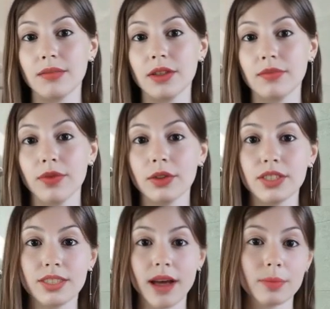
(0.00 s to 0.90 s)
the
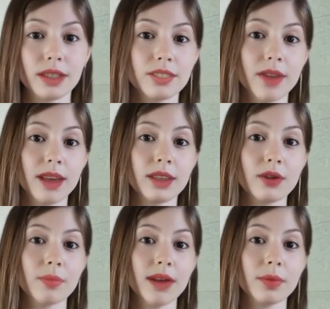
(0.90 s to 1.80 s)
first step is finding
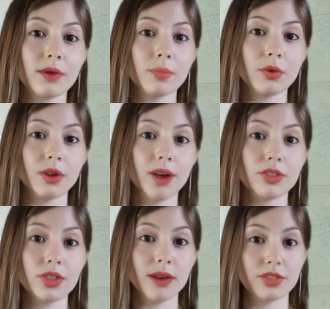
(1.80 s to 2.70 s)
a reputable
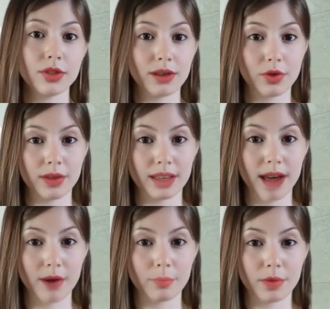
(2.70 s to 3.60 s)
contractor who can
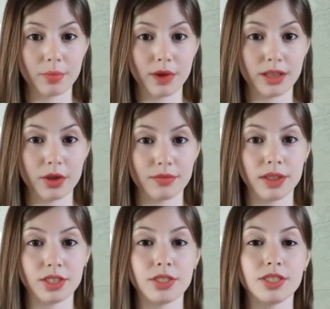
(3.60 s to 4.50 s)
help you bring your
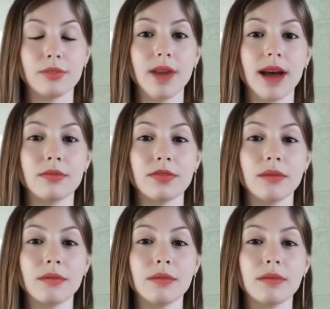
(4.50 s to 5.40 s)
vision to life.